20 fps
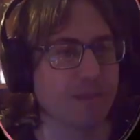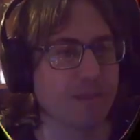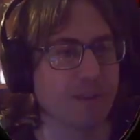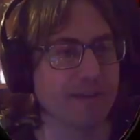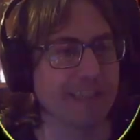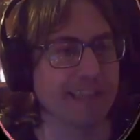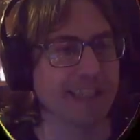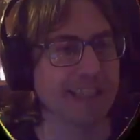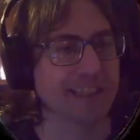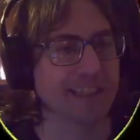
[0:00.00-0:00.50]

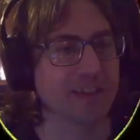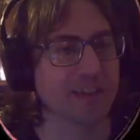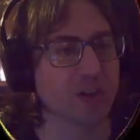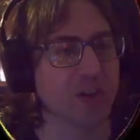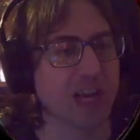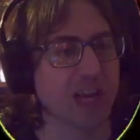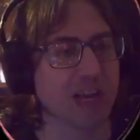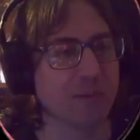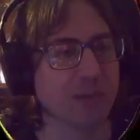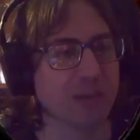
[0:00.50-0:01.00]
Obviously, it's not
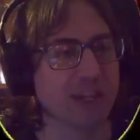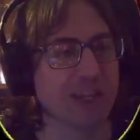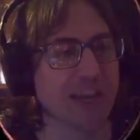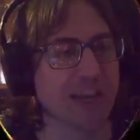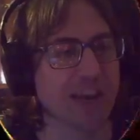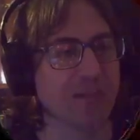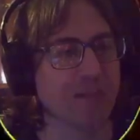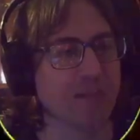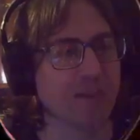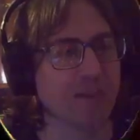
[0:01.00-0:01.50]
Halloween
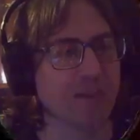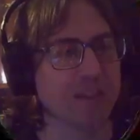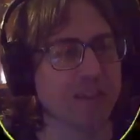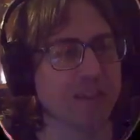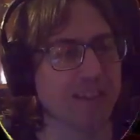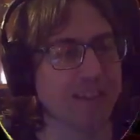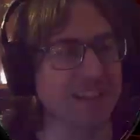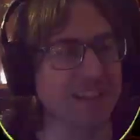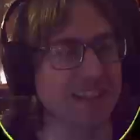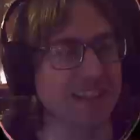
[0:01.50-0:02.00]
yet, but
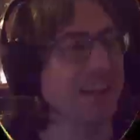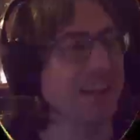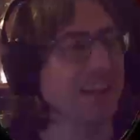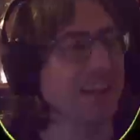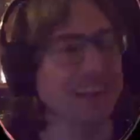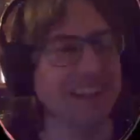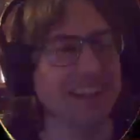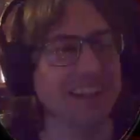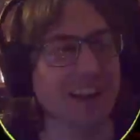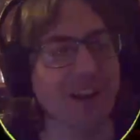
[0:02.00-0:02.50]

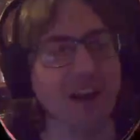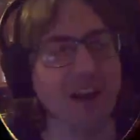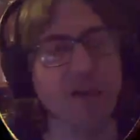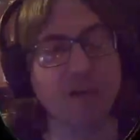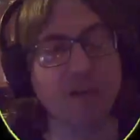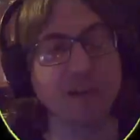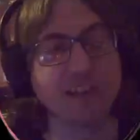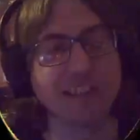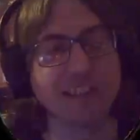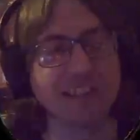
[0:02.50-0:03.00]
you know,
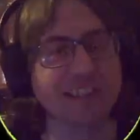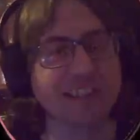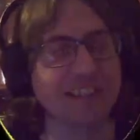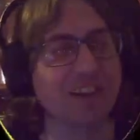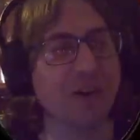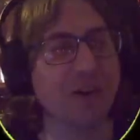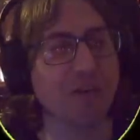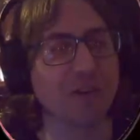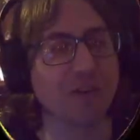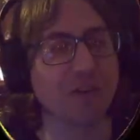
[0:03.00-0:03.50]
everyone does
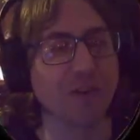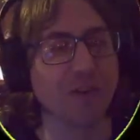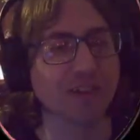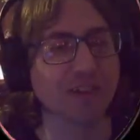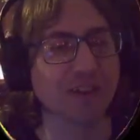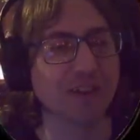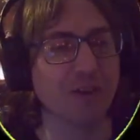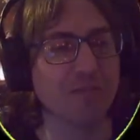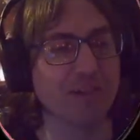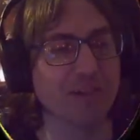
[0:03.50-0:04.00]
the whole of
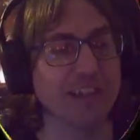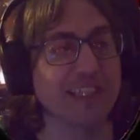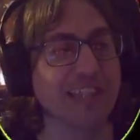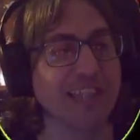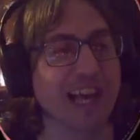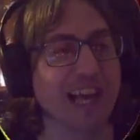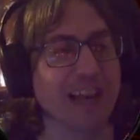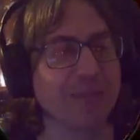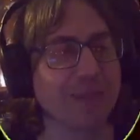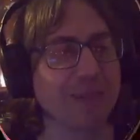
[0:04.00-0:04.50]
October is
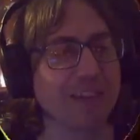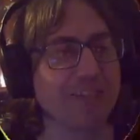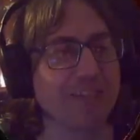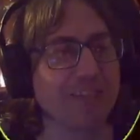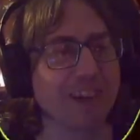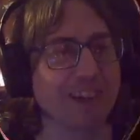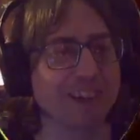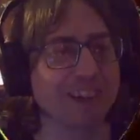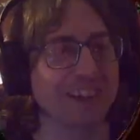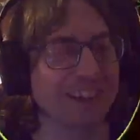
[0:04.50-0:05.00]
Halloween,
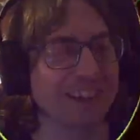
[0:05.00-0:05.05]
right?